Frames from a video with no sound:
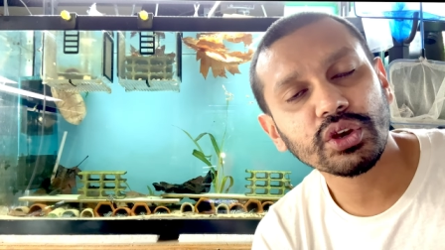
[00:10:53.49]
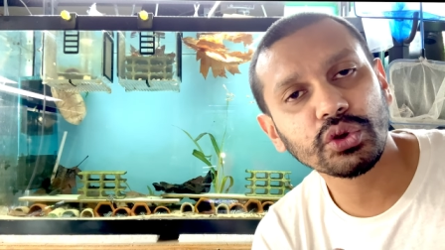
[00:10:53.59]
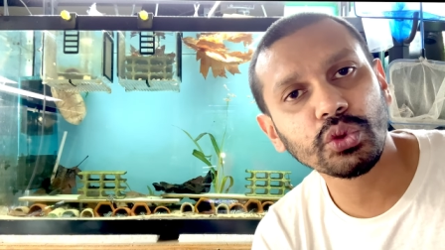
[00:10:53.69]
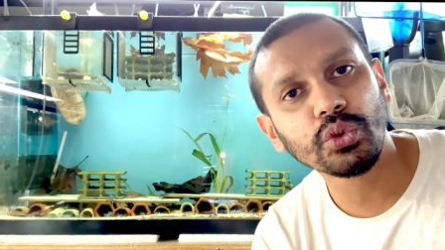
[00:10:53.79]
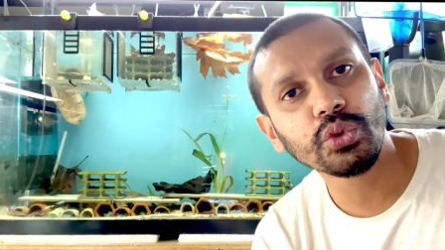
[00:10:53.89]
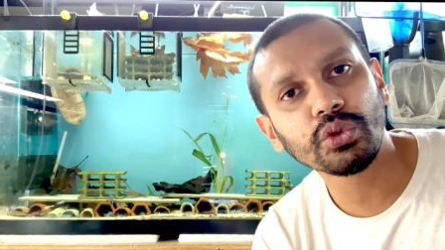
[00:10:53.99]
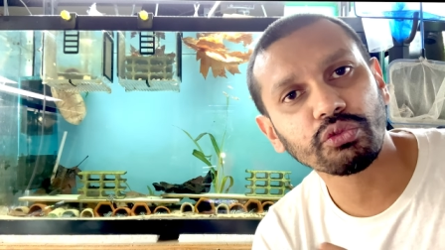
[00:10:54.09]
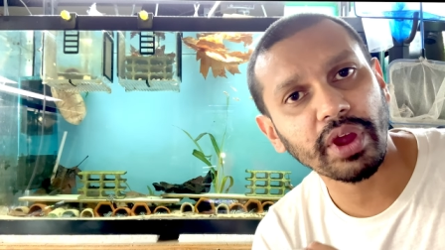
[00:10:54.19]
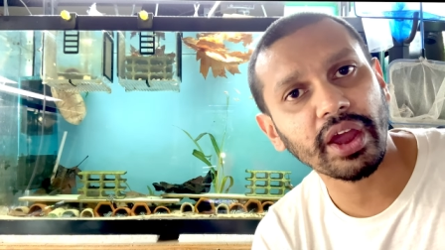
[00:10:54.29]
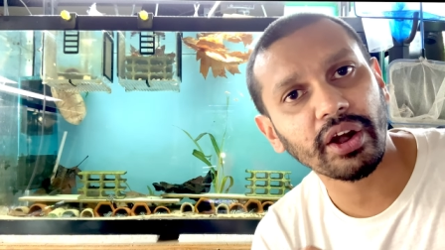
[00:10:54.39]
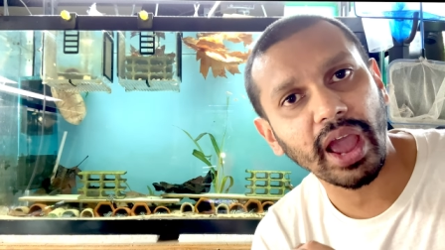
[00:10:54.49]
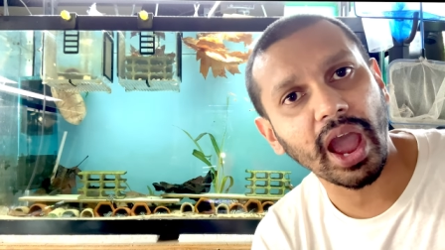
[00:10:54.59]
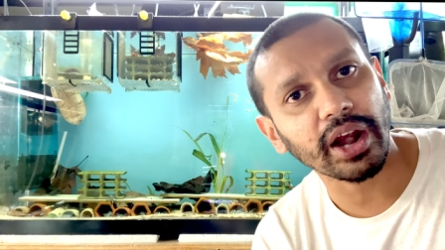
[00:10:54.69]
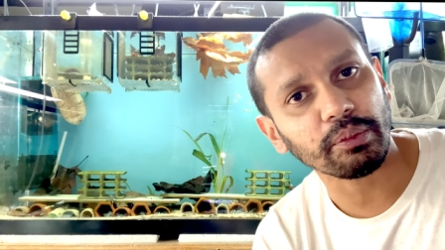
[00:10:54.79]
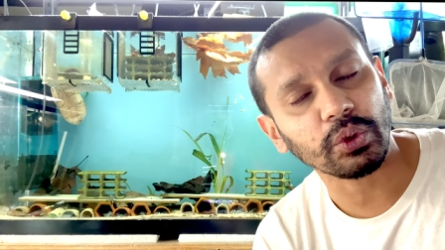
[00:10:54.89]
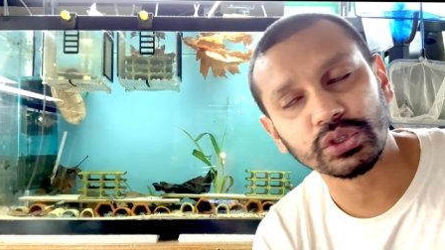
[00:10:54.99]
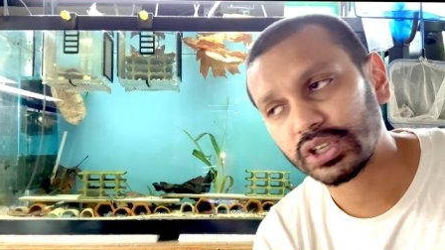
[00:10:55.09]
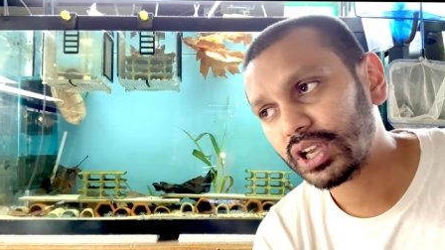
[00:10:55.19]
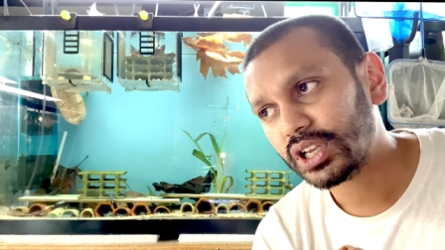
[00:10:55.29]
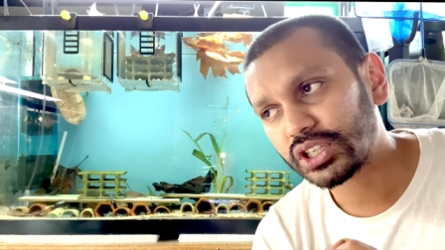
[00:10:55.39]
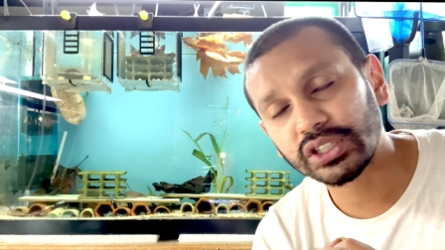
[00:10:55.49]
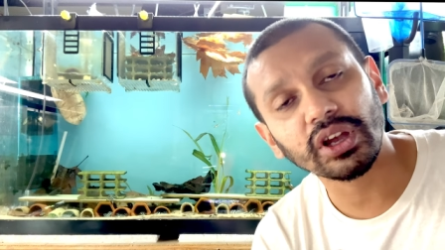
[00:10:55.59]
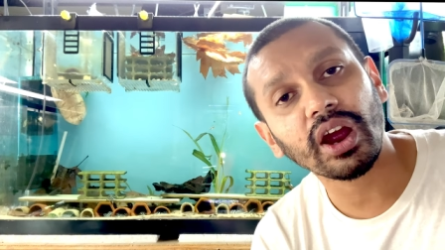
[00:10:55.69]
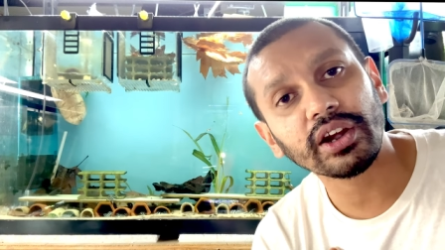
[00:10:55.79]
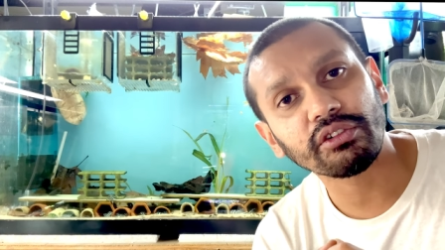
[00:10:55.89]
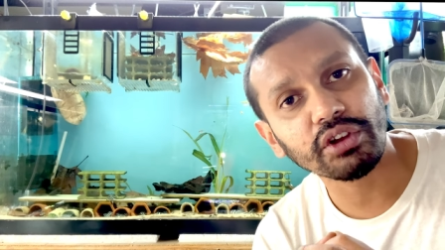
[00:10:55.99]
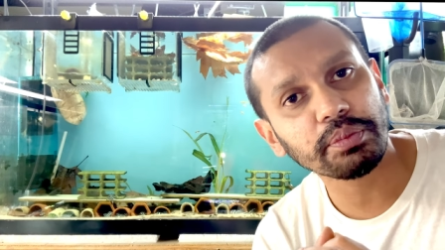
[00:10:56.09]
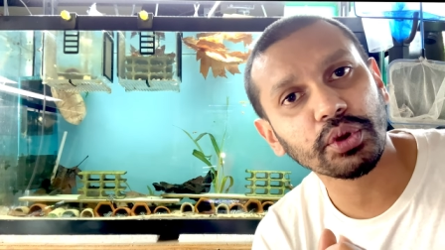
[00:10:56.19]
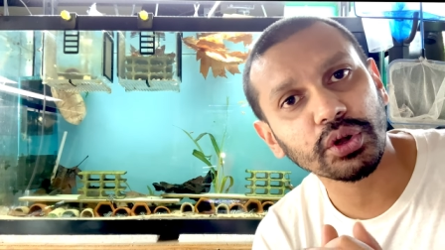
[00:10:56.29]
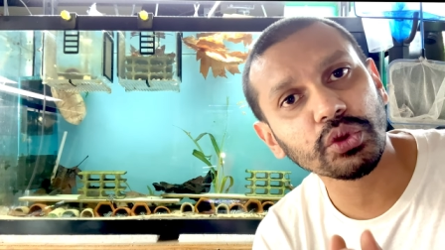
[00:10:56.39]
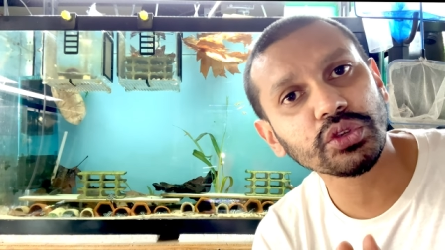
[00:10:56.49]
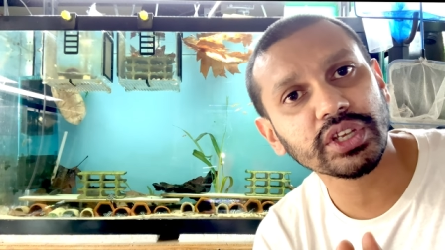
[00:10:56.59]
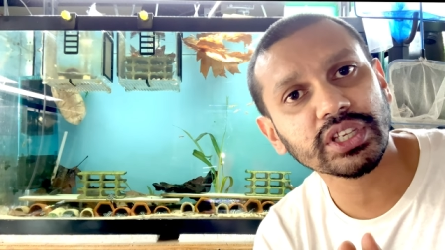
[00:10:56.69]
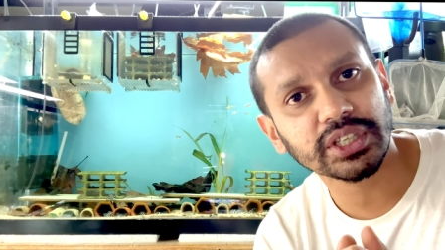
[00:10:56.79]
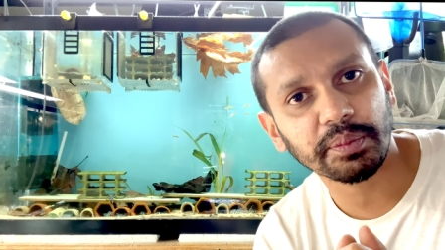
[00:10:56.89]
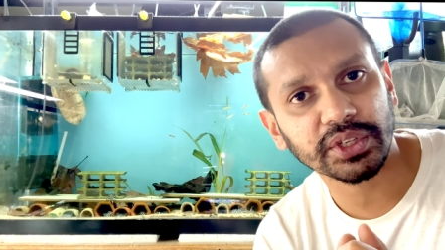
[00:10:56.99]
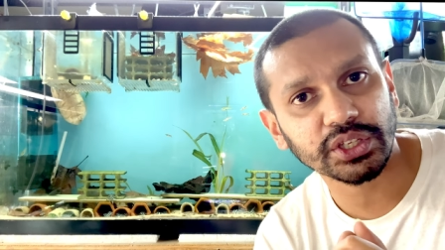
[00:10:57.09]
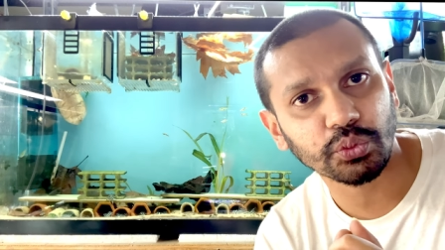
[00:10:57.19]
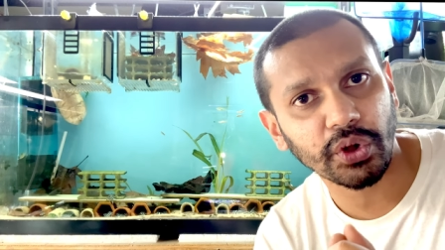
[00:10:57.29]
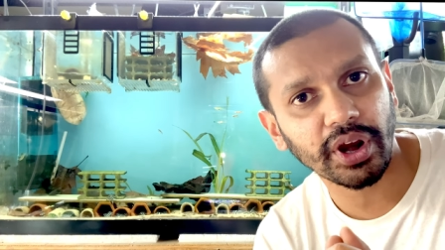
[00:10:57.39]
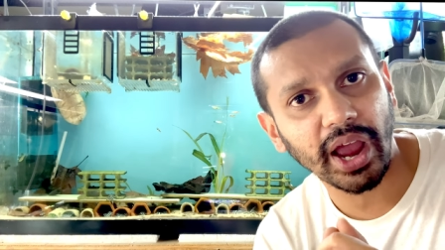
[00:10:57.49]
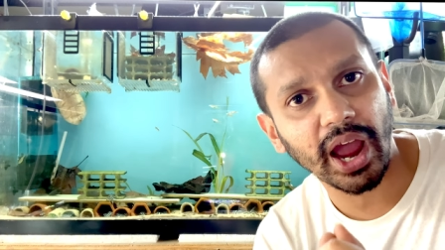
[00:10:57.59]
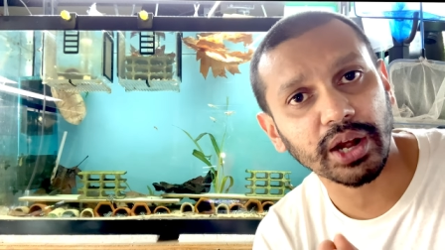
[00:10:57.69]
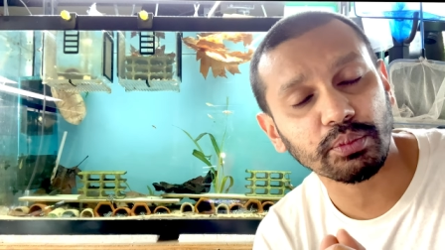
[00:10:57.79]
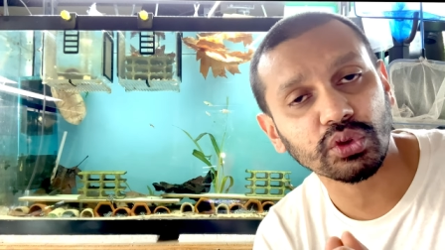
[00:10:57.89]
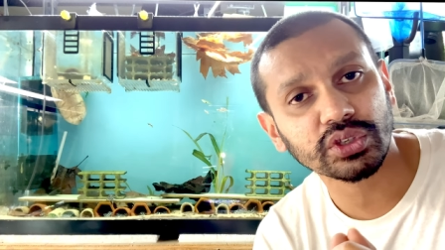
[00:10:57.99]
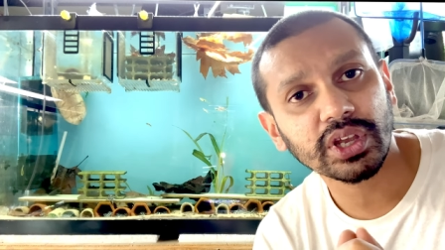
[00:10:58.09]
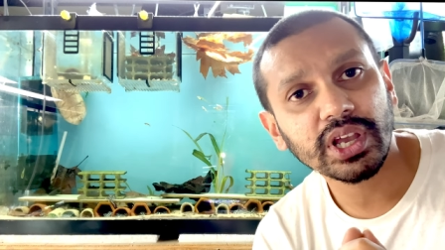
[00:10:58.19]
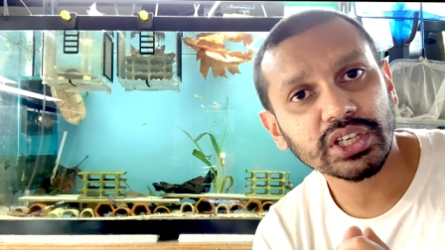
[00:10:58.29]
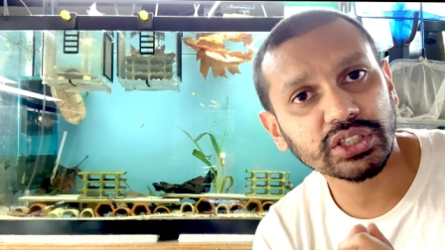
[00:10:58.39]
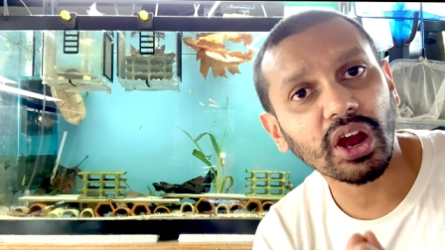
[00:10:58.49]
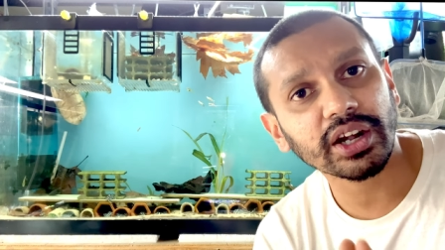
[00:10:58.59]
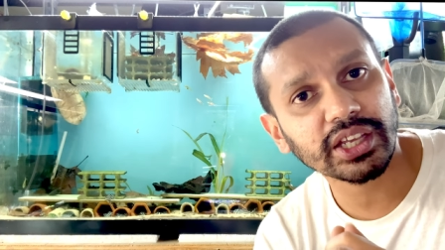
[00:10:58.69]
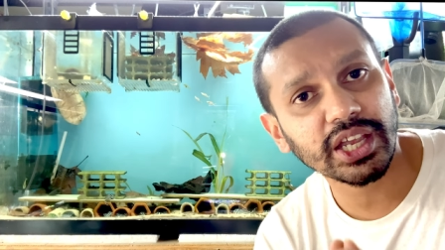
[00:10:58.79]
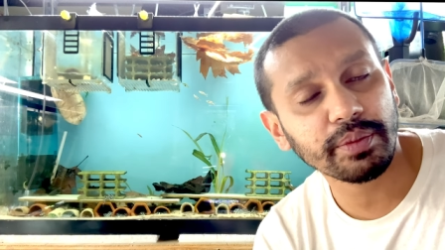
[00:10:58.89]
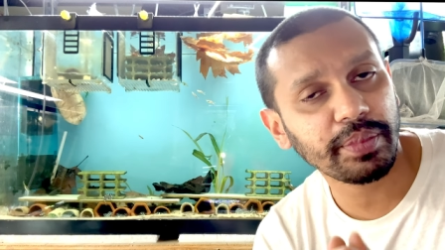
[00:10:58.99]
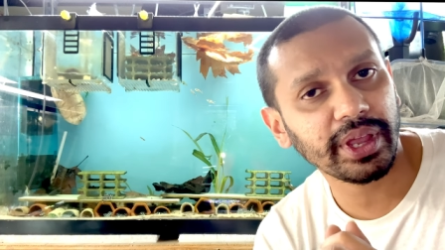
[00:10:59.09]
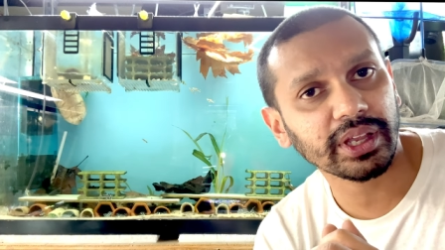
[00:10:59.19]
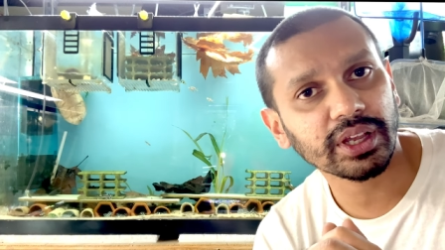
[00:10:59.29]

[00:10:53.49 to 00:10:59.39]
to rare animals start reproducing some of these rare animals, start keeping